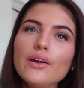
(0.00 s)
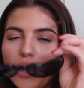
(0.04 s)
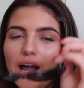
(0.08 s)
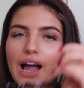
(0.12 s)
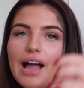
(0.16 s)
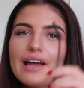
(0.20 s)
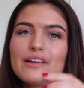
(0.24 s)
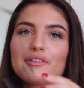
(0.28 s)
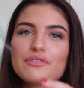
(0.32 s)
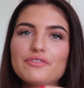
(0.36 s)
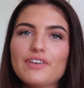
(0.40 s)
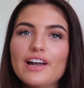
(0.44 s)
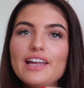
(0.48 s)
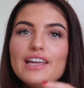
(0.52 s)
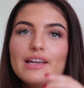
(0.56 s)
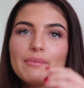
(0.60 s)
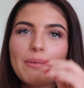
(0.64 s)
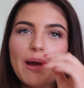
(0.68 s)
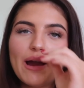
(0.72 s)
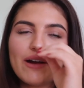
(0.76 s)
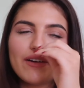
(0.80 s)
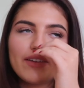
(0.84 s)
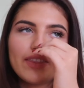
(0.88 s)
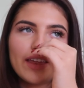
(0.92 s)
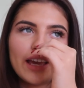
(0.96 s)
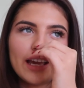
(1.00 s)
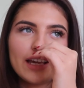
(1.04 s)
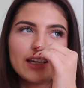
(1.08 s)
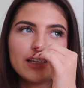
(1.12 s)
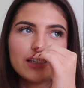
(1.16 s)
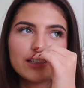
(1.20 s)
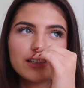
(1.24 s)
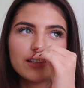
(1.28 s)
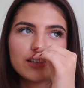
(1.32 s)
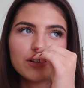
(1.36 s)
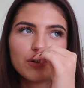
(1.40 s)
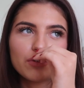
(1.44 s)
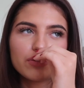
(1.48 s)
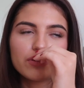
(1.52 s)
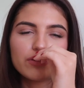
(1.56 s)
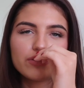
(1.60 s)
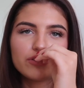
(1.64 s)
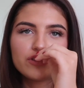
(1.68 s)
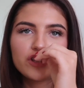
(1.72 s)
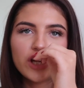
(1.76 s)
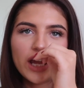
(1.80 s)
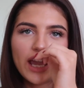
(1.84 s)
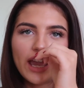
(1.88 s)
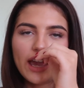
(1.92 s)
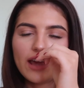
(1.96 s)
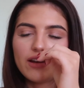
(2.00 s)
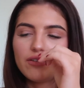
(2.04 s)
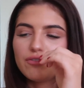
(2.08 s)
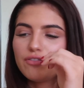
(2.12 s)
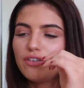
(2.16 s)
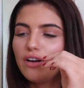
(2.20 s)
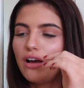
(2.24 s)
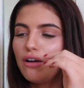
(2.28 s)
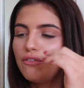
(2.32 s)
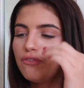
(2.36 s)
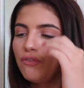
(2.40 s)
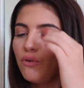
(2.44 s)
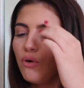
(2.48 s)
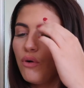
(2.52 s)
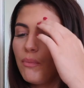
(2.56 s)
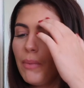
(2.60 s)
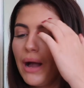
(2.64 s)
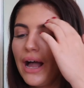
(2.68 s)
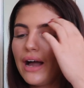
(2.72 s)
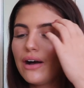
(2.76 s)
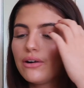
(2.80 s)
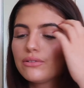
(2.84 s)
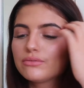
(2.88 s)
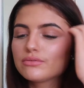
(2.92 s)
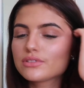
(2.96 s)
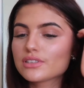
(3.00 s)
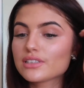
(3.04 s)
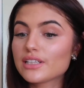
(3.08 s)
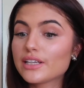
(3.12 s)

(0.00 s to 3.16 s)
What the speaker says: But I had a fake pair of these off of Shein for like £4.